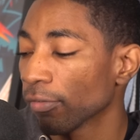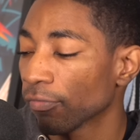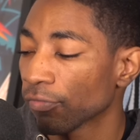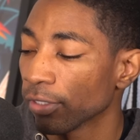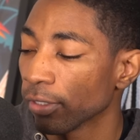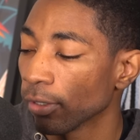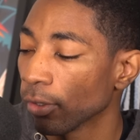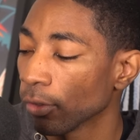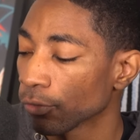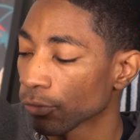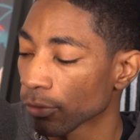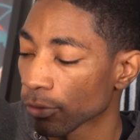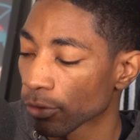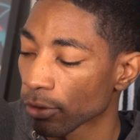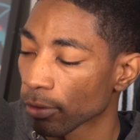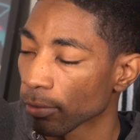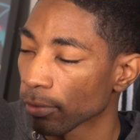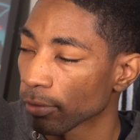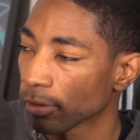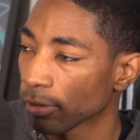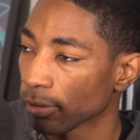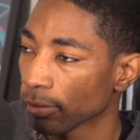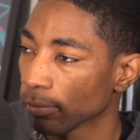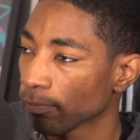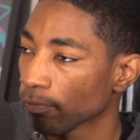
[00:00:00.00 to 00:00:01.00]
if the ultras
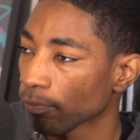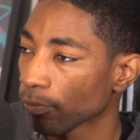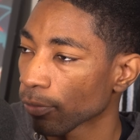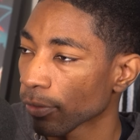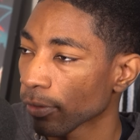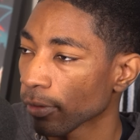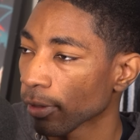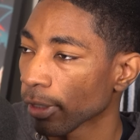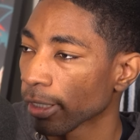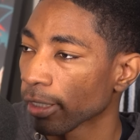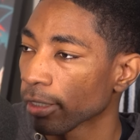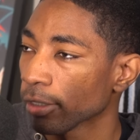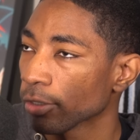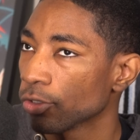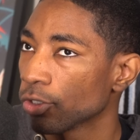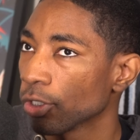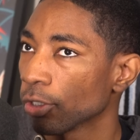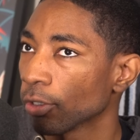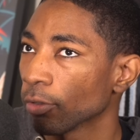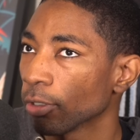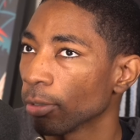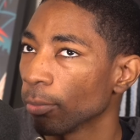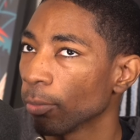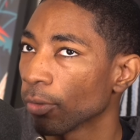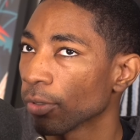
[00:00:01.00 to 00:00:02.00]
are like
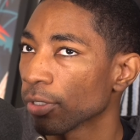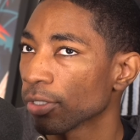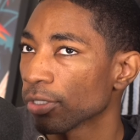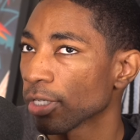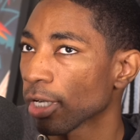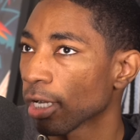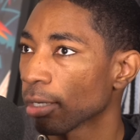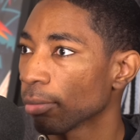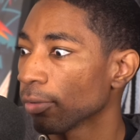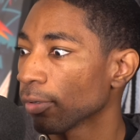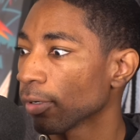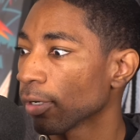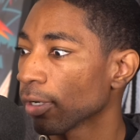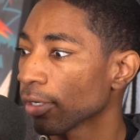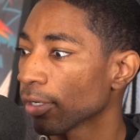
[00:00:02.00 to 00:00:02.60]
generally more desirable